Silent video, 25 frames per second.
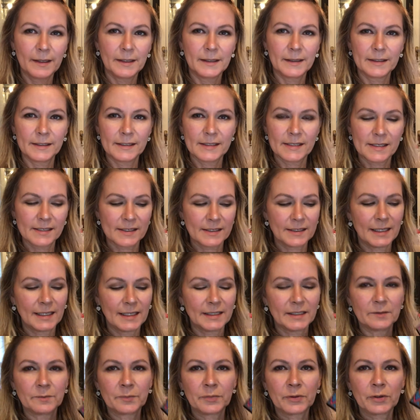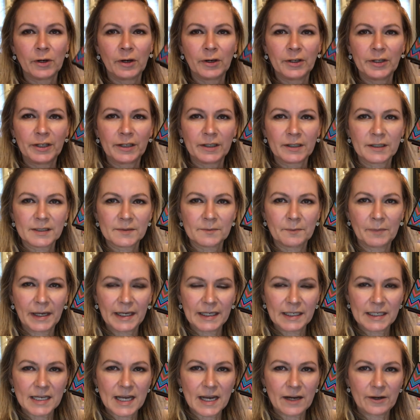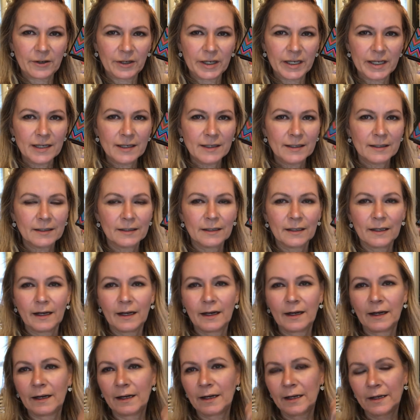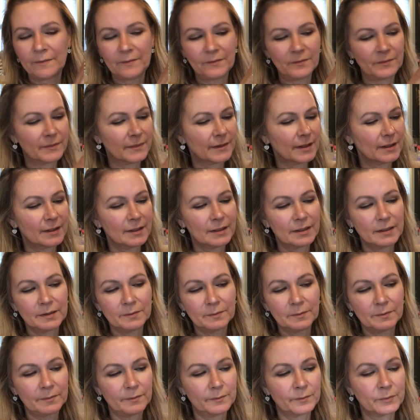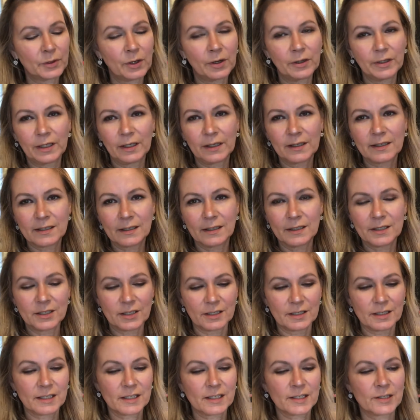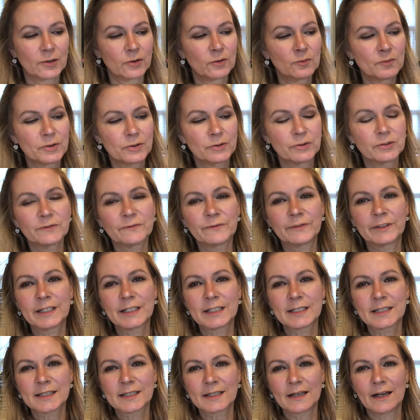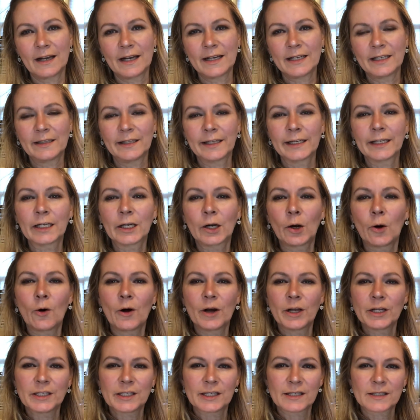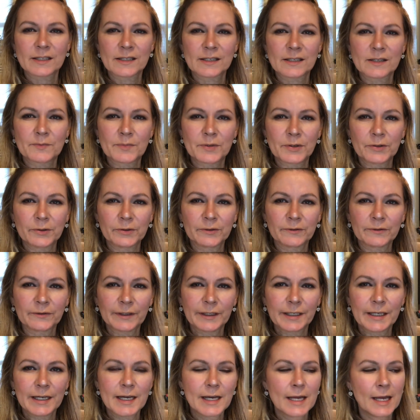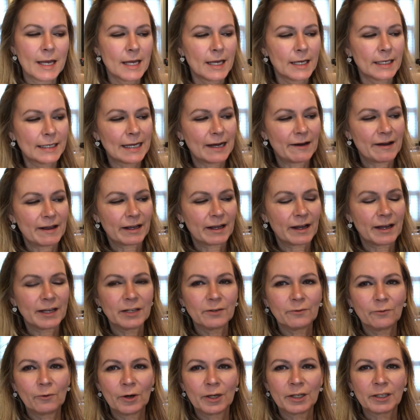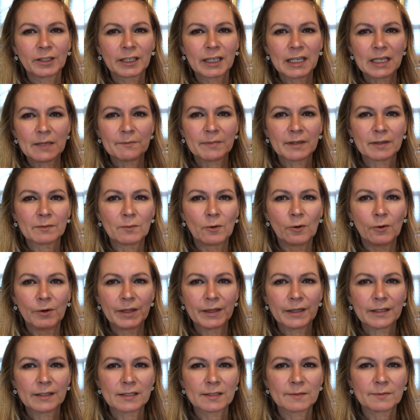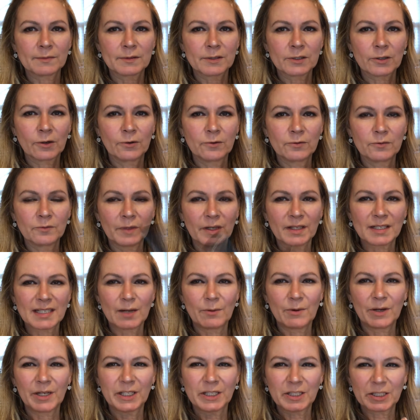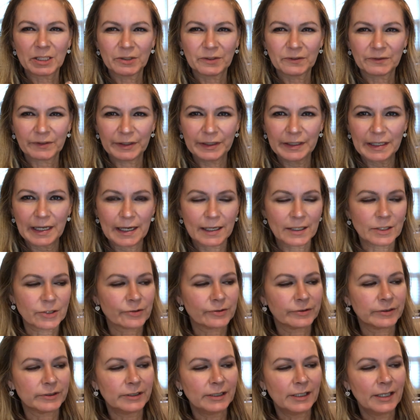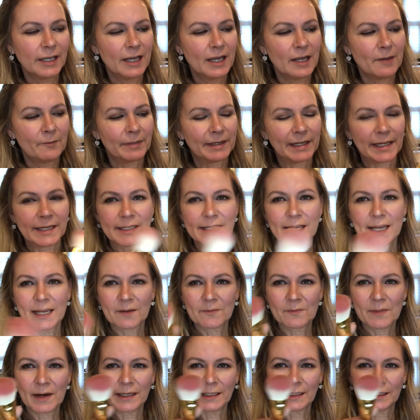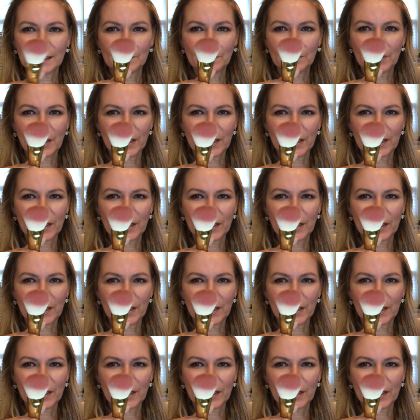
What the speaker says: This is another product by Terry. Her products are just so beautifully designed, and they go on just as beautifully. Now I kind of want to keep it more in this tone because I want it to look very natural, but I take my little